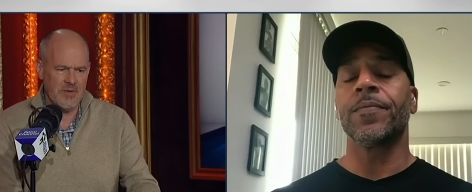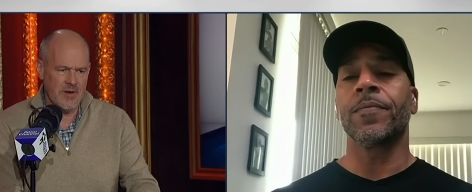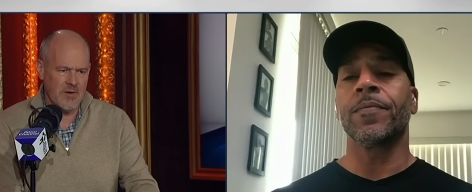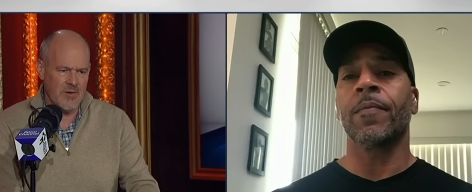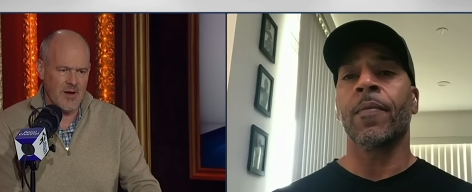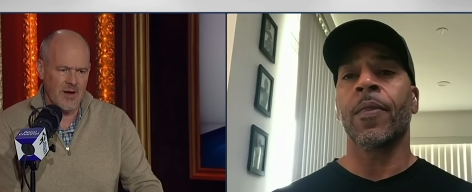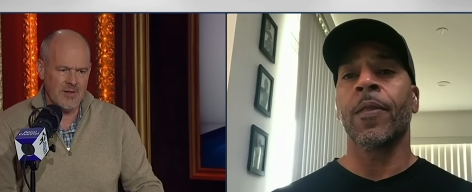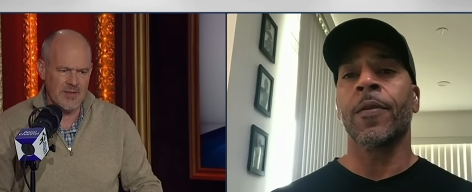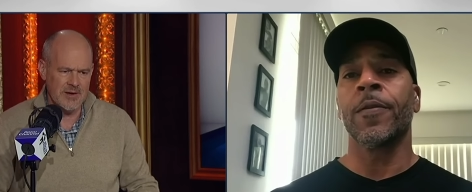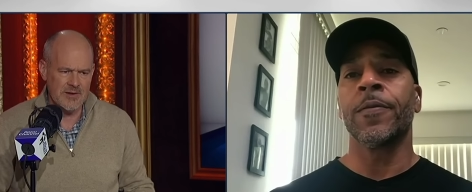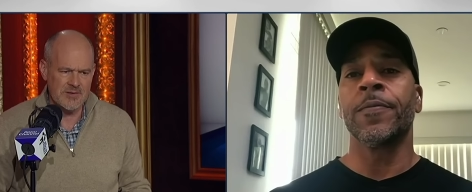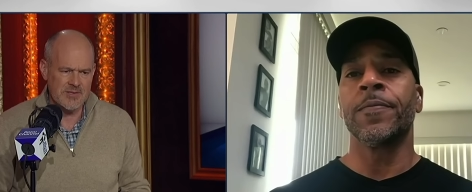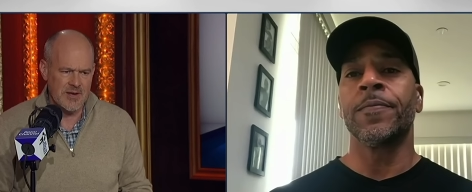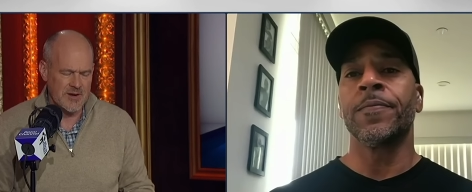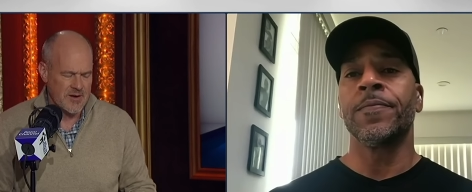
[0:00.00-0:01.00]
Speaker 1: you know,
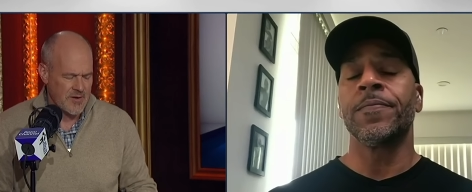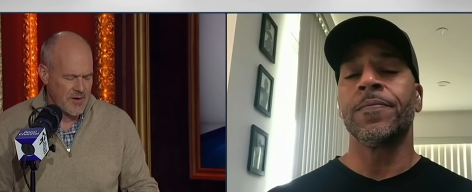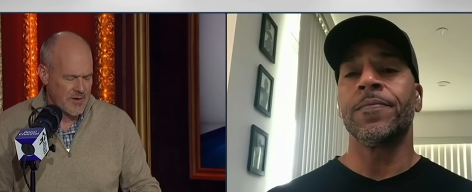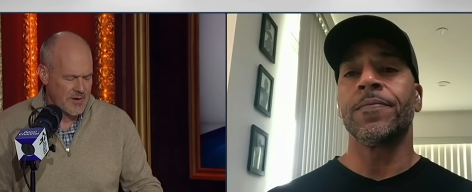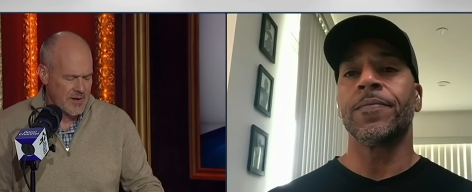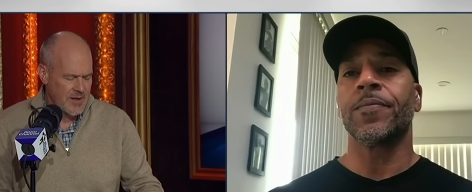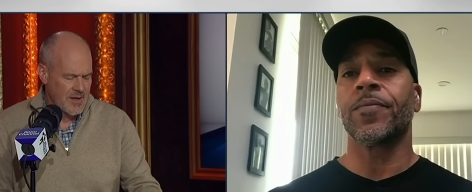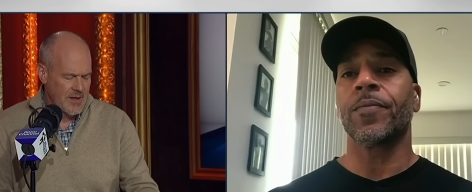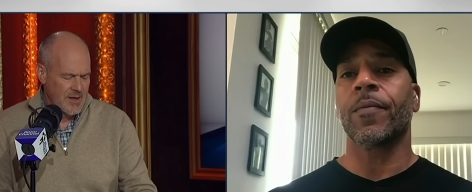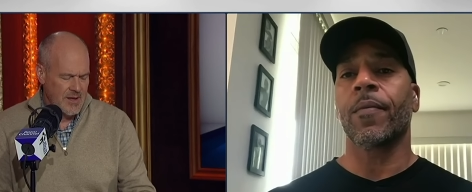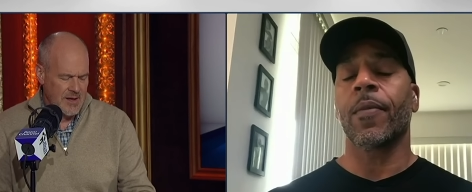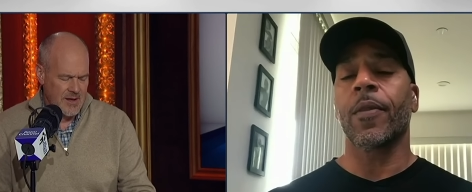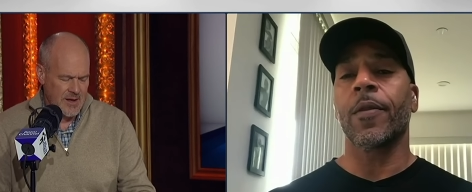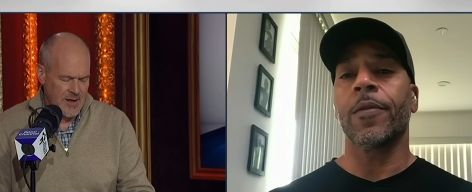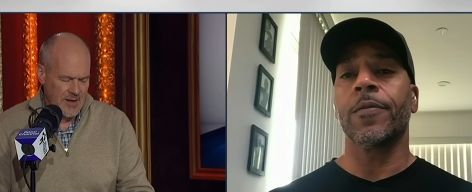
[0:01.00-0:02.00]
ugliness that occurred
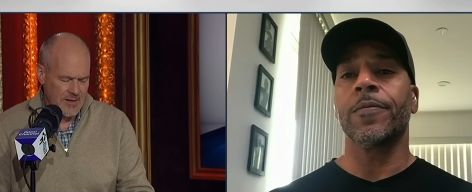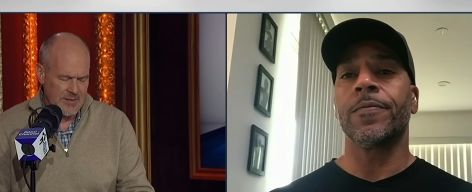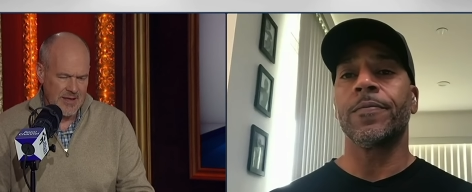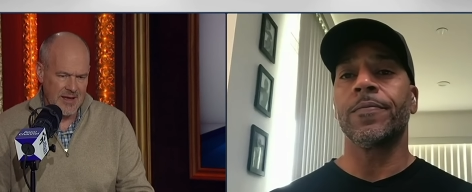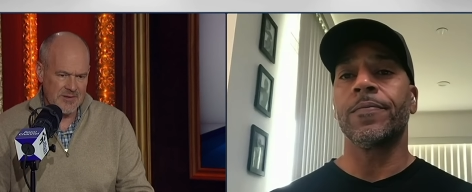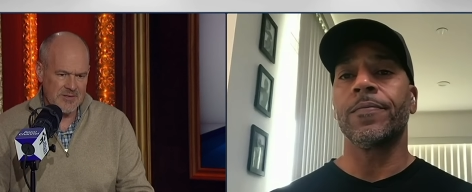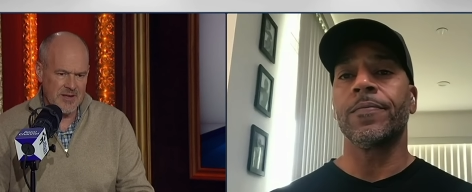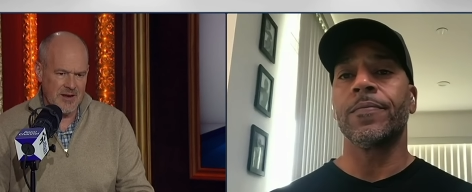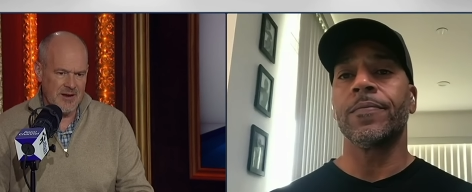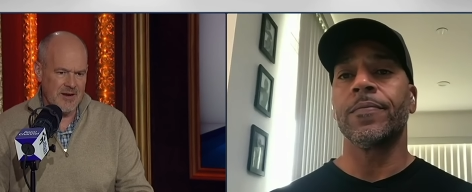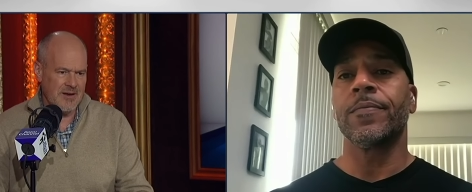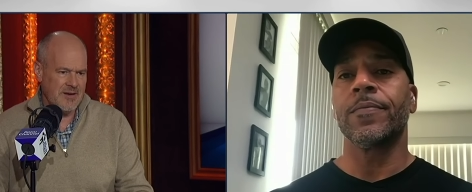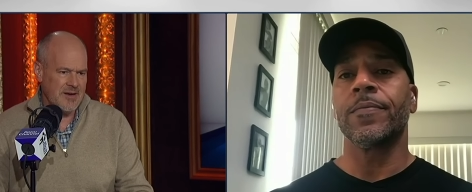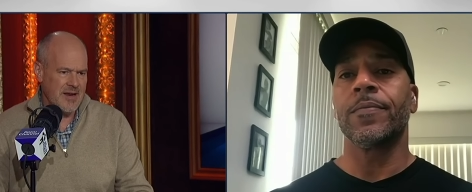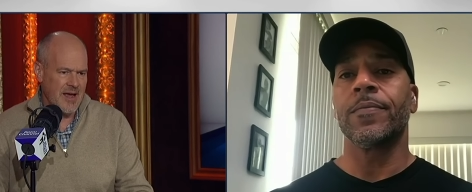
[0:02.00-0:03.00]
last night
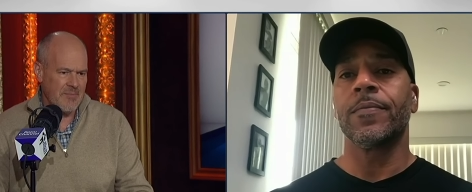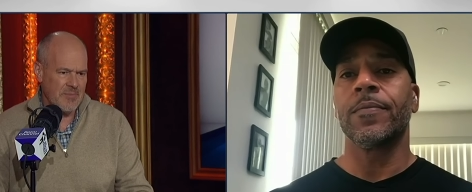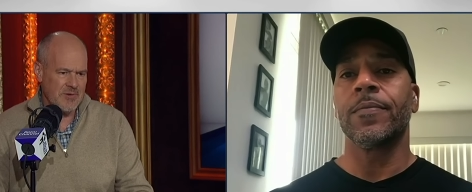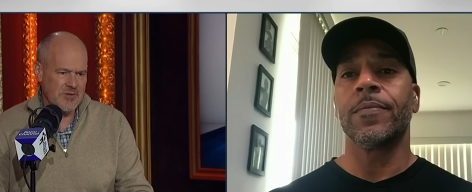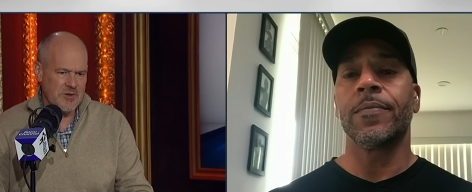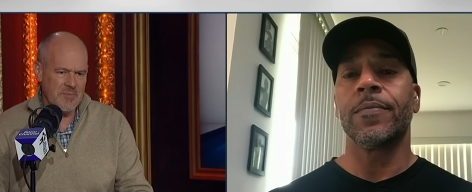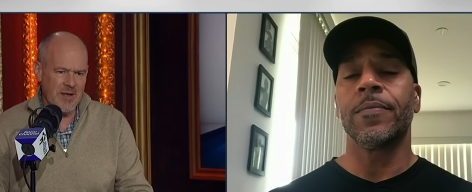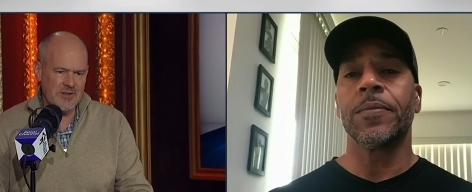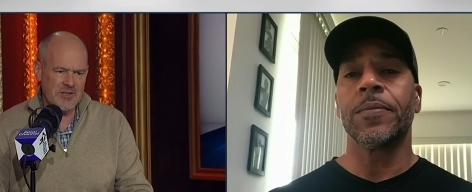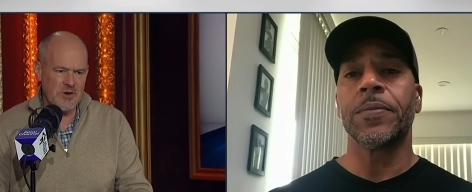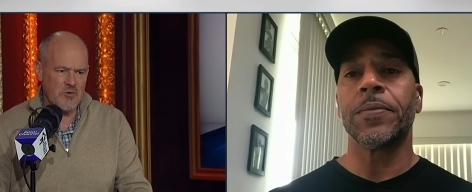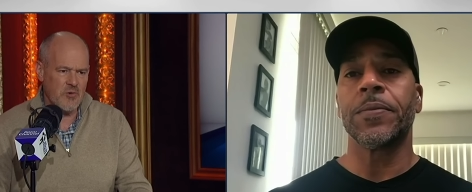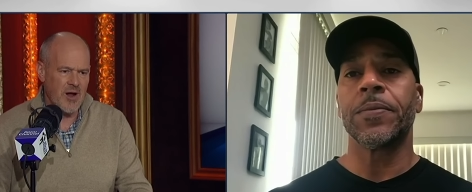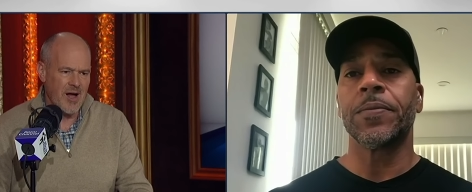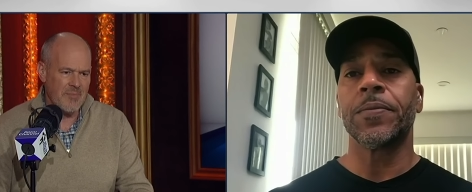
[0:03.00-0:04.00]
in Indianapolis. You
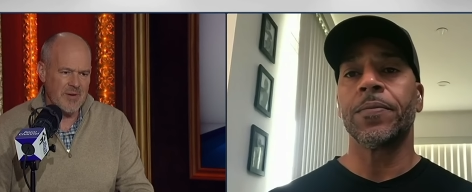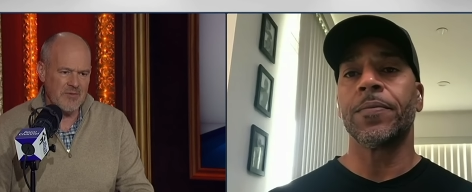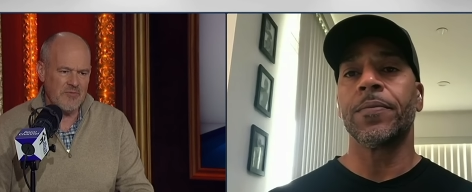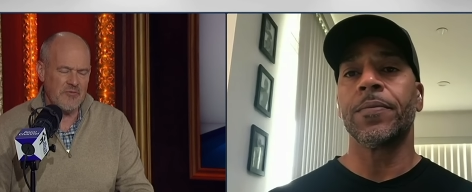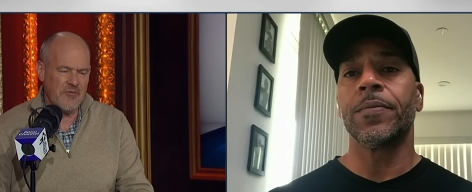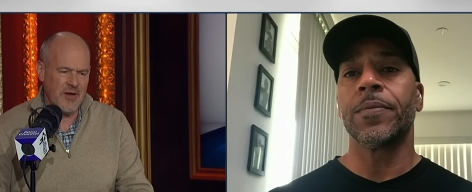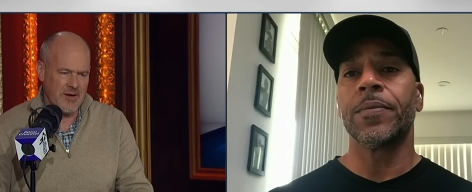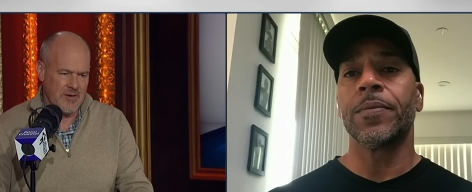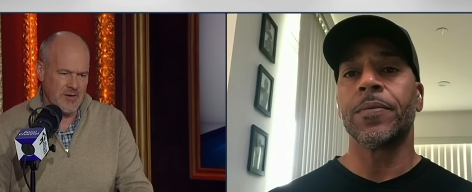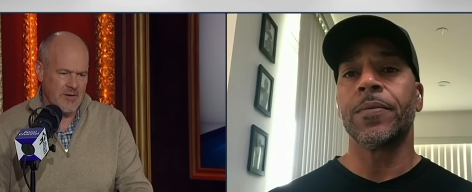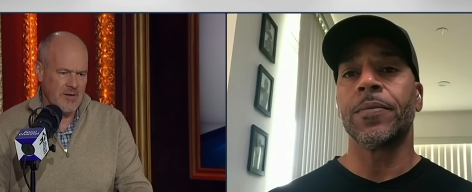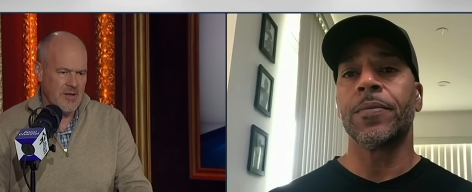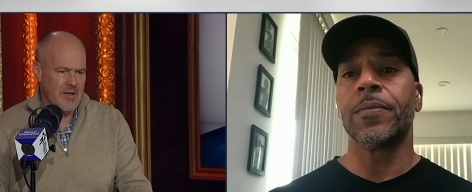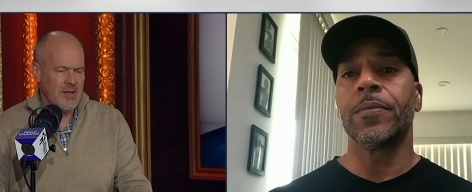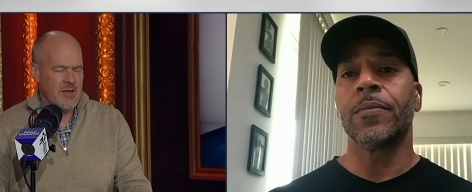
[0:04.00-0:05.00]
mentioned Robin
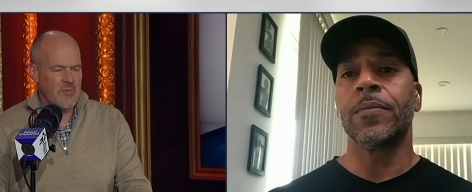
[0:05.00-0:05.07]
Ficker,